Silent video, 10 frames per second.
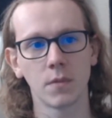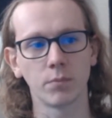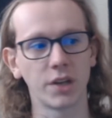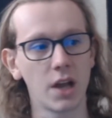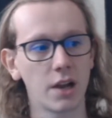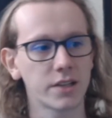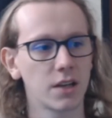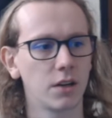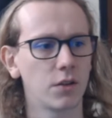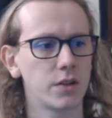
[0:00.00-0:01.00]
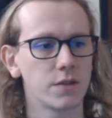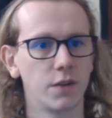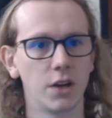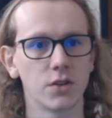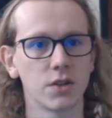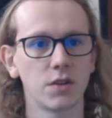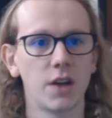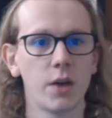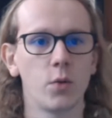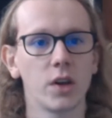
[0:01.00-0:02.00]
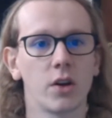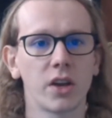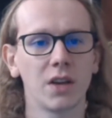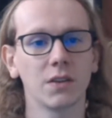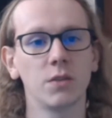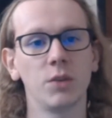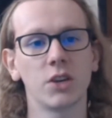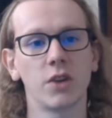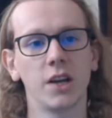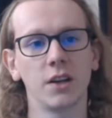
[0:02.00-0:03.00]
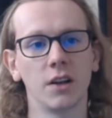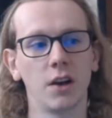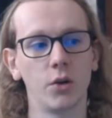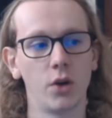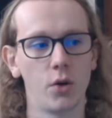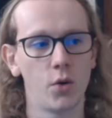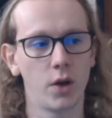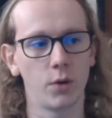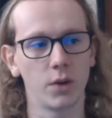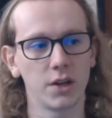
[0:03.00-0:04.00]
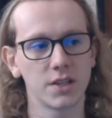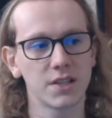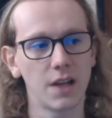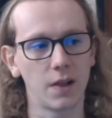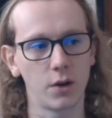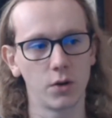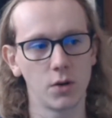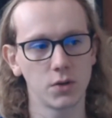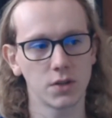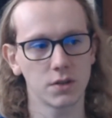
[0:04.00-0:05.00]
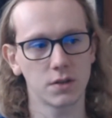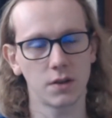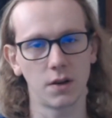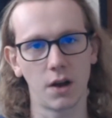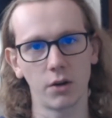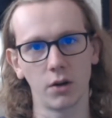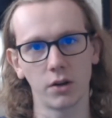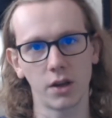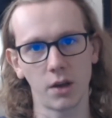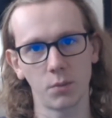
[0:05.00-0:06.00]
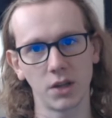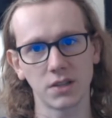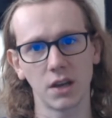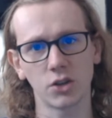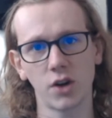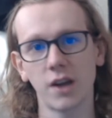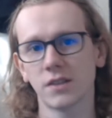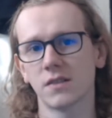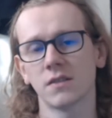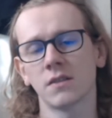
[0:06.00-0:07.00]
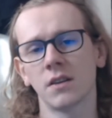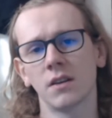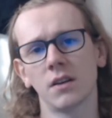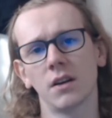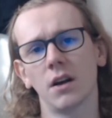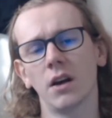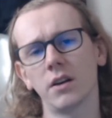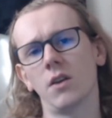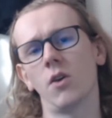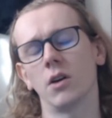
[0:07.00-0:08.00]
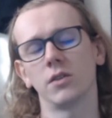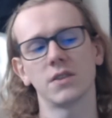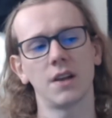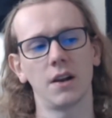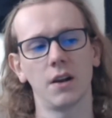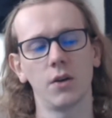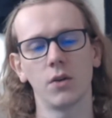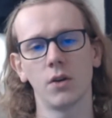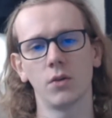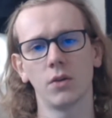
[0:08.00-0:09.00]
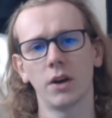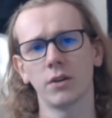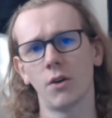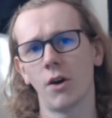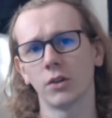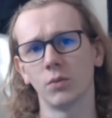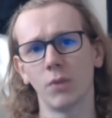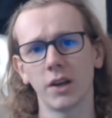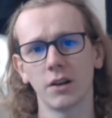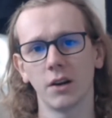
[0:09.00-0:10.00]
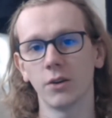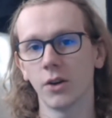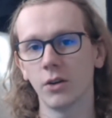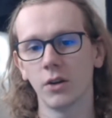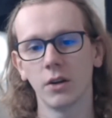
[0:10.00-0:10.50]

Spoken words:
But yeah, let's get into this video. So today we are going to be creating a logo, and we're going to sell logos. And now you're looking at me and saying, Trax, I don't know how to sell a logo. I don't know how to make a logo.